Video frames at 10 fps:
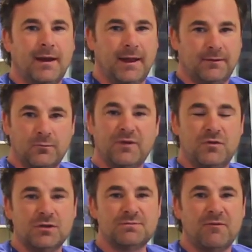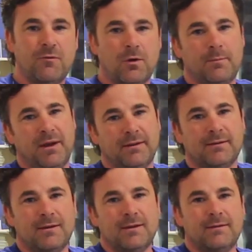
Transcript: and we've used before, but